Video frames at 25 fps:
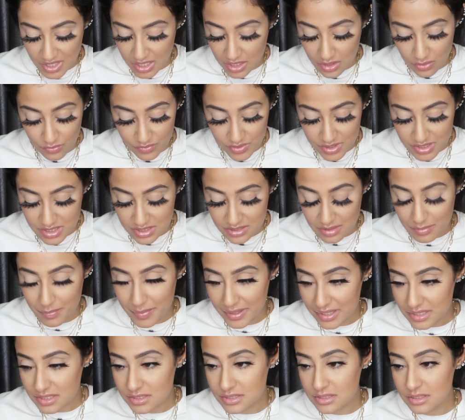You know, this is the
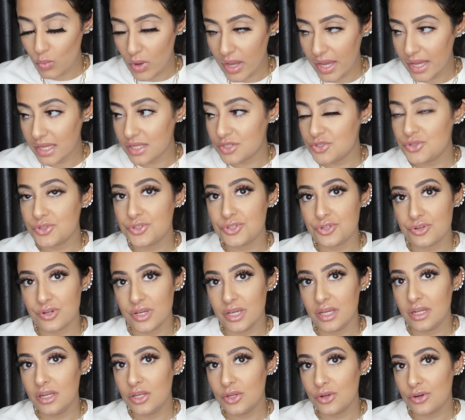best way to
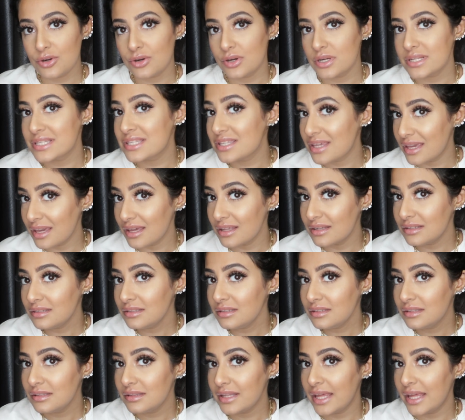treat your skin.